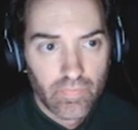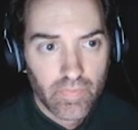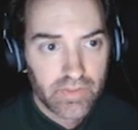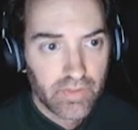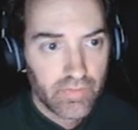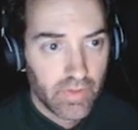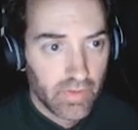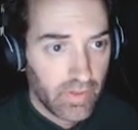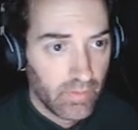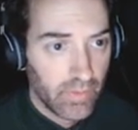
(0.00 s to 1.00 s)
Makes me feel a
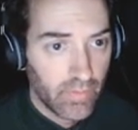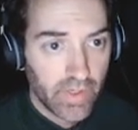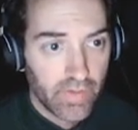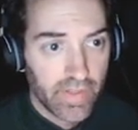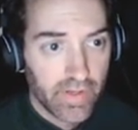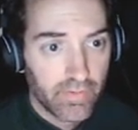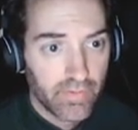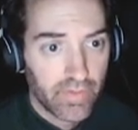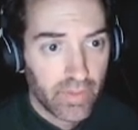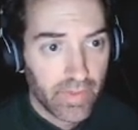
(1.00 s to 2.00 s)
little bit weird that I don't
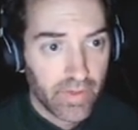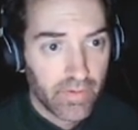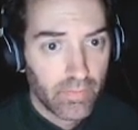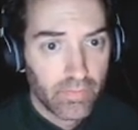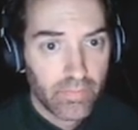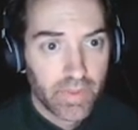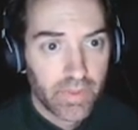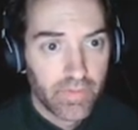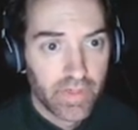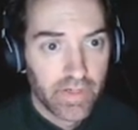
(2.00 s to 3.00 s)
defend my home,
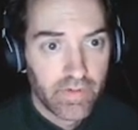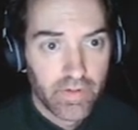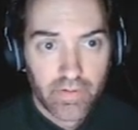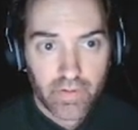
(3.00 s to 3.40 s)
but whatever.